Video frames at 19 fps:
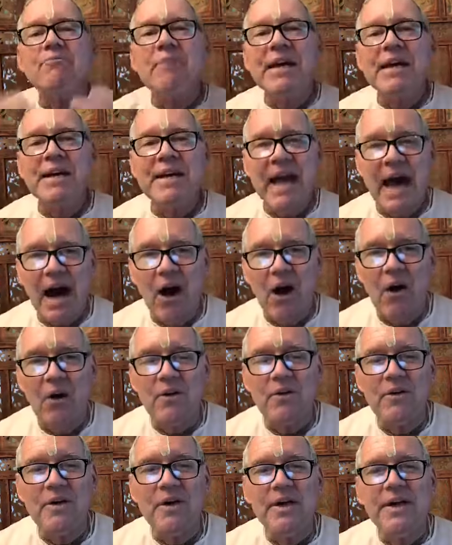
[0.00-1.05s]
me
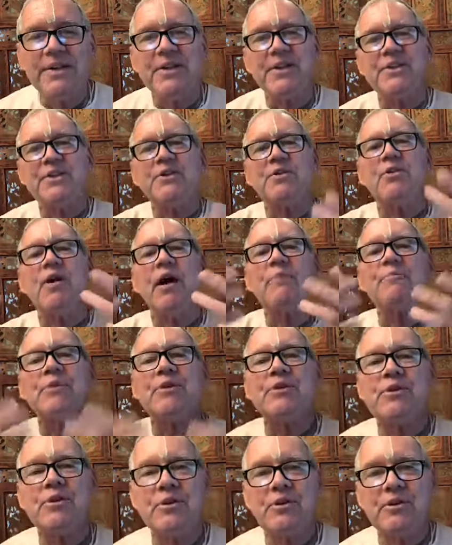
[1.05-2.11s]
now the
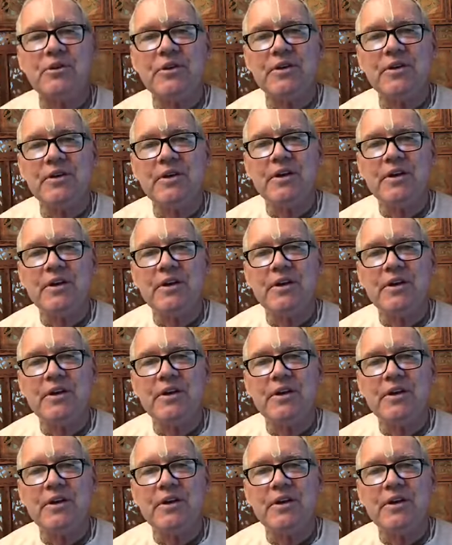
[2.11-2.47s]
decrepitude